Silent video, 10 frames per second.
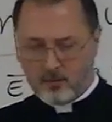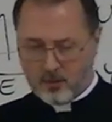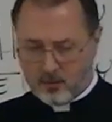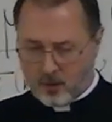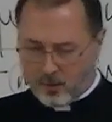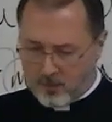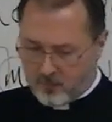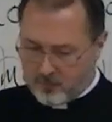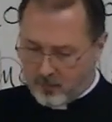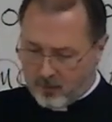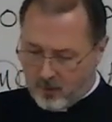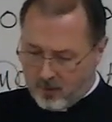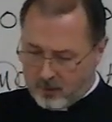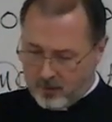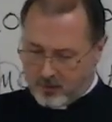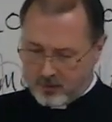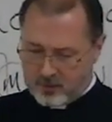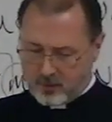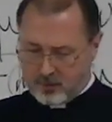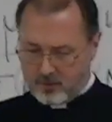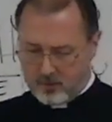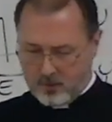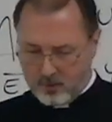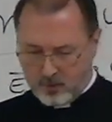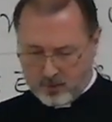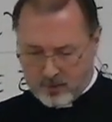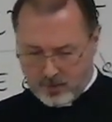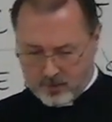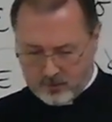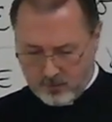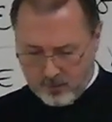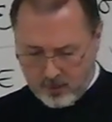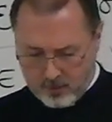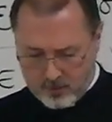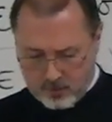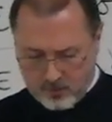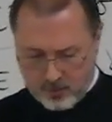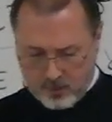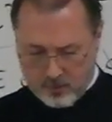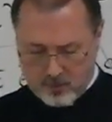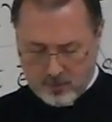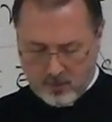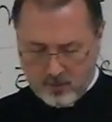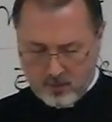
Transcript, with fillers: you are before all ages, and exist from age to age.